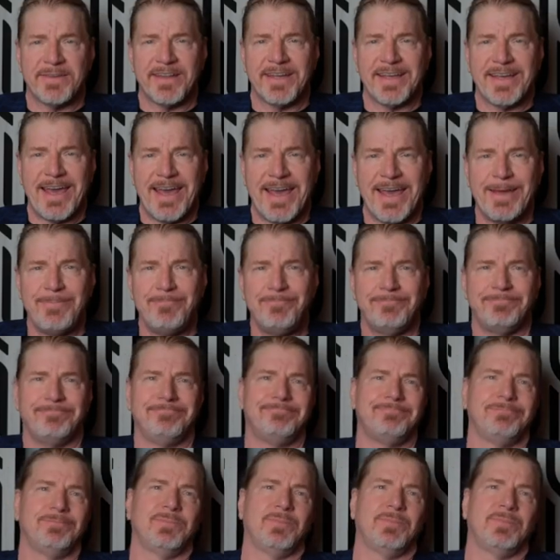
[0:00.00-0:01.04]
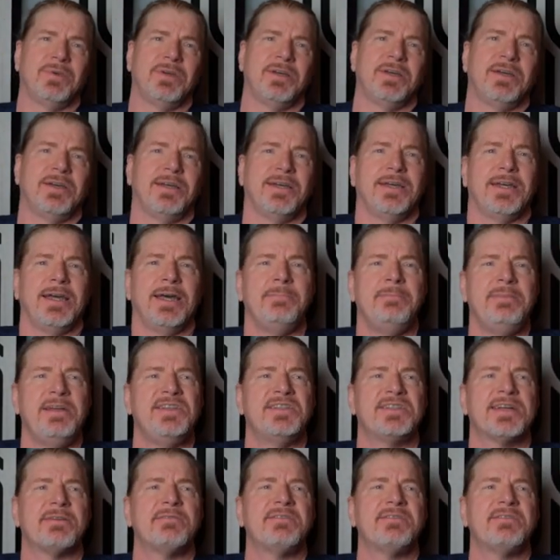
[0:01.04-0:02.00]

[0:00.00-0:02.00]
for the game? It means